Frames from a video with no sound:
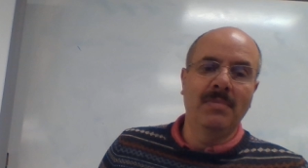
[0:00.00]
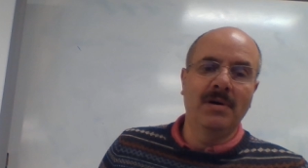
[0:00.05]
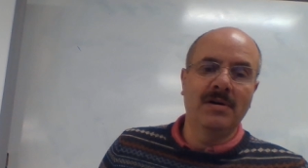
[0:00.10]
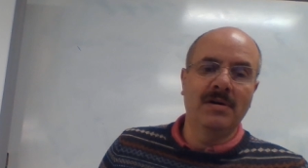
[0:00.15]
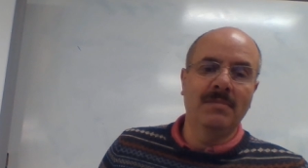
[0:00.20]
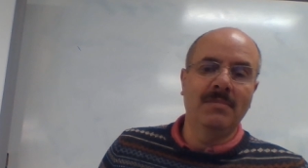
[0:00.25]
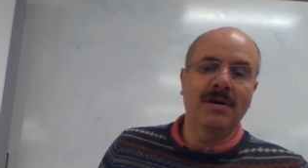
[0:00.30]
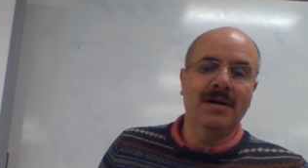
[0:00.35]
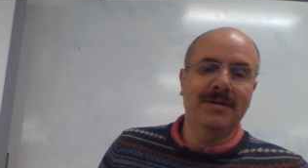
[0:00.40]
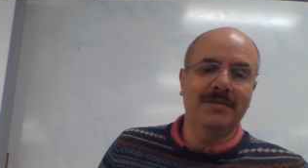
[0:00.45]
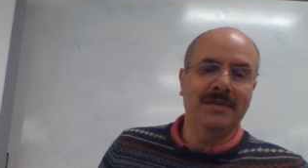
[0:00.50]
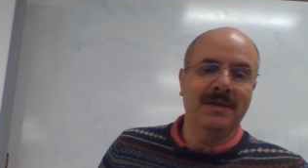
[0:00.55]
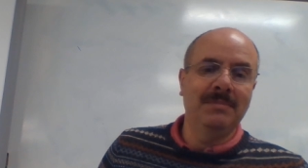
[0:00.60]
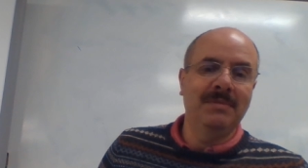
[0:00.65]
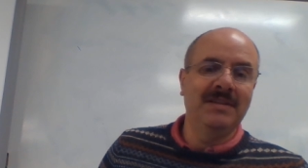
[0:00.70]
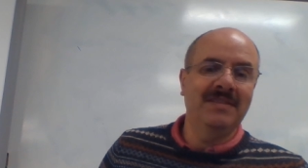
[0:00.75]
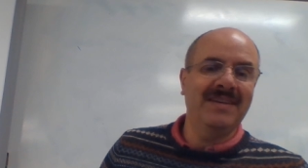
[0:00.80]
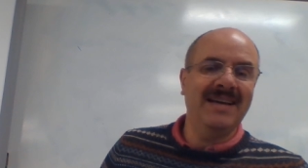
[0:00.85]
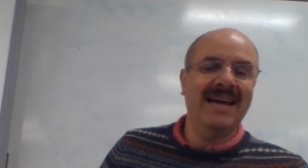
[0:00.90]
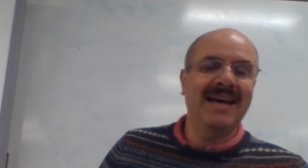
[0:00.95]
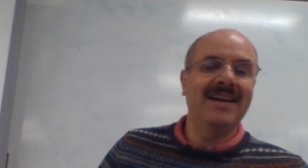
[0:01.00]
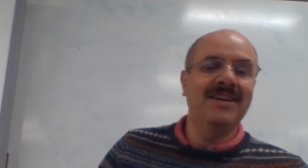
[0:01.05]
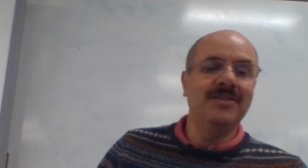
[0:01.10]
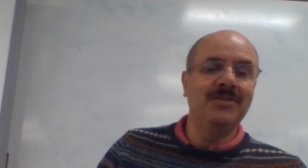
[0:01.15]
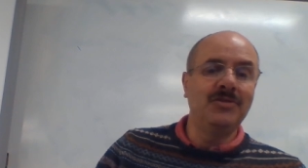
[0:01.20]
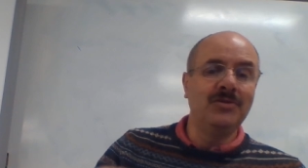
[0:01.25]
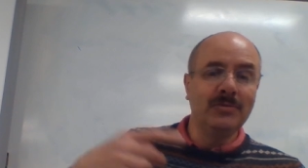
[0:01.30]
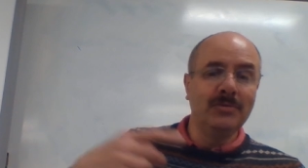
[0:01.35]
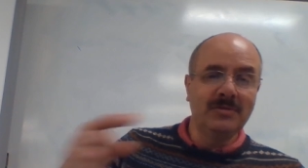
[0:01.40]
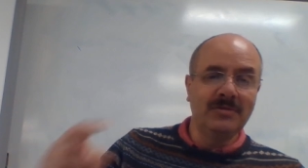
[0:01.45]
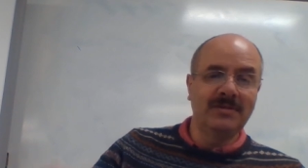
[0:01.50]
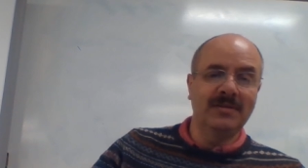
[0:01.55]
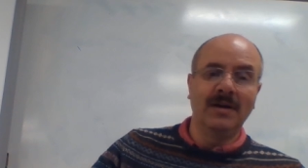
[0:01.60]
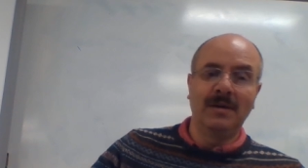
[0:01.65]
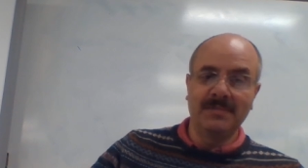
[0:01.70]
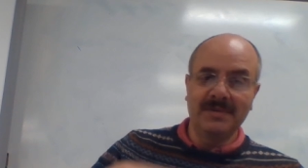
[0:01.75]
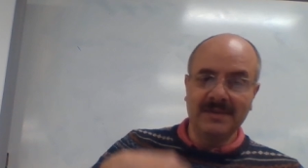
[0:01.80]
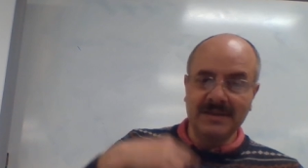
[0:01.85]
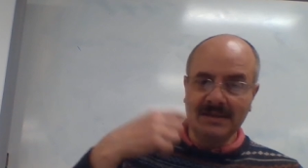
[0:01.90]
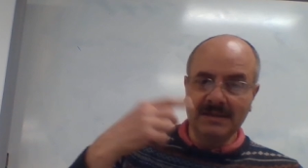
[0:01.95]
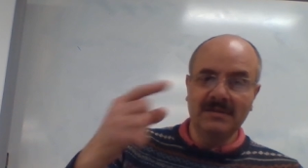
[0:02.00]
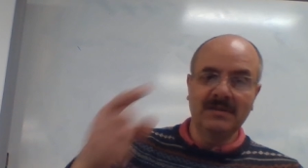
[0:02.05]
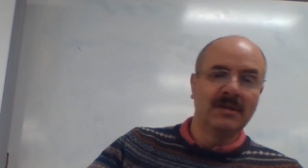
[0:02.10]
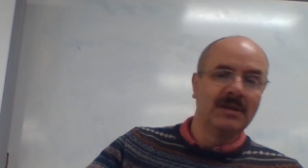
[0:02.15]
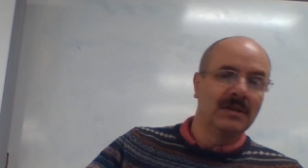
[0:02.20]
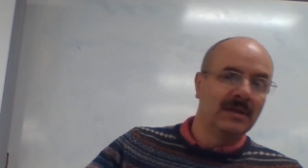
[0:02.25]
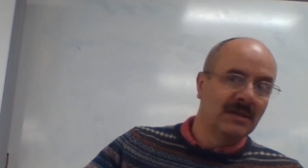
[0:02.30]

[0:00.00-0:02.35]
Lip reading: to burn them off, that means I got to do something